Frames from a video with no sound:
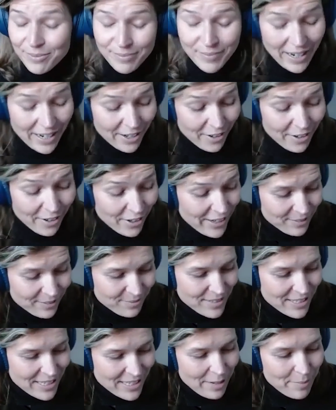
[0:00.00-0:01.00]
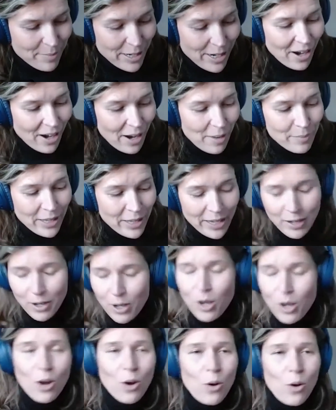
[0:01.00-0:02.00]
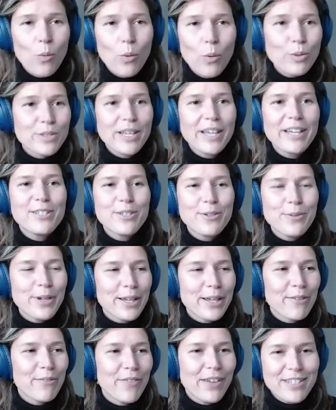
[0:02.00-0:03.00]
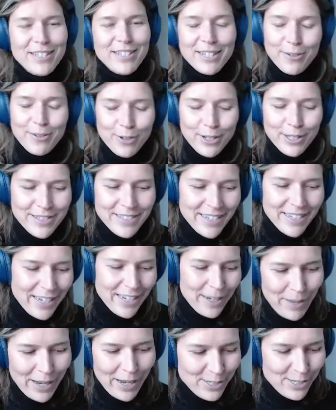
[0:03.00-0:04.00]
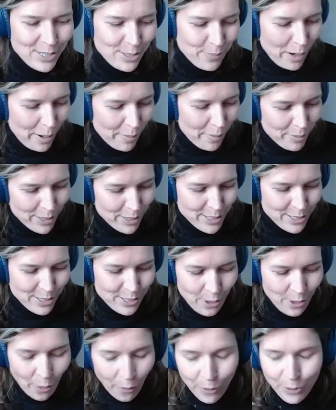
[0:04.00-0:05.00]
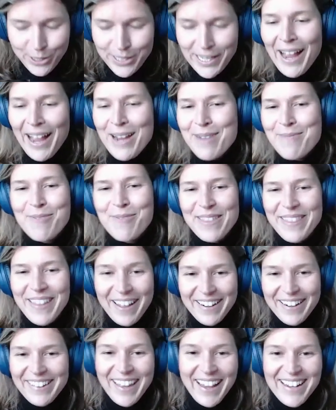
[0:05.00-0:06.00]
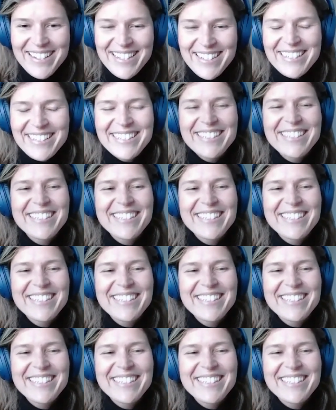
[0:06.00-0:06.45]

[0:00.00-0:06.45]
I agree. Same here. I'm like, what was I doing investing in real estate and managing properties this whole time without a license,